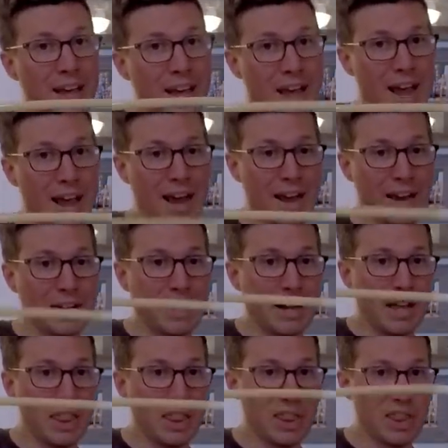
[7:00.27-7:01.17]
and
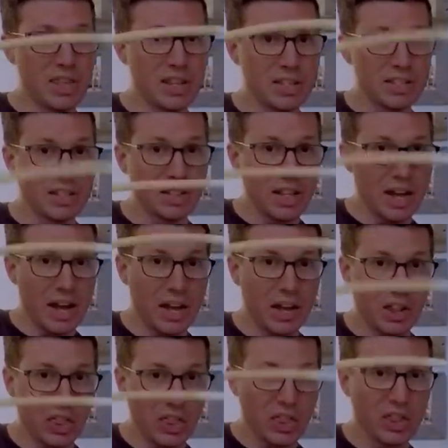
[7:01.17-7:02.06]
this
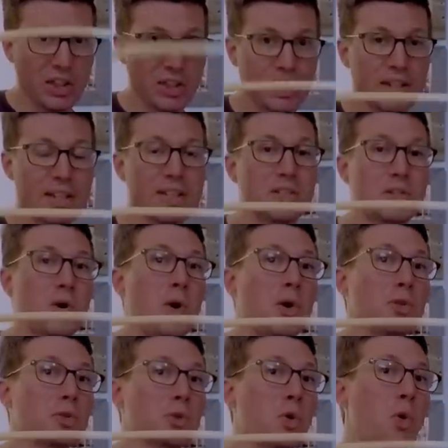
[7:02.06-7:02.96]
length is
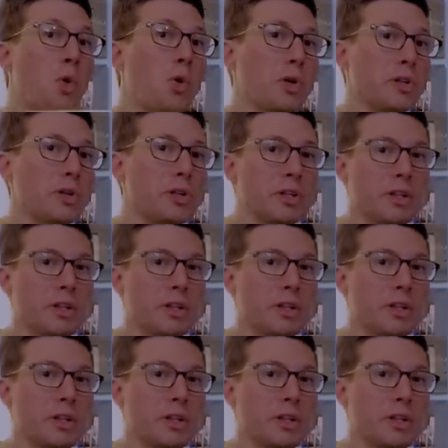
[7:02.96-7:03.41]
called chord.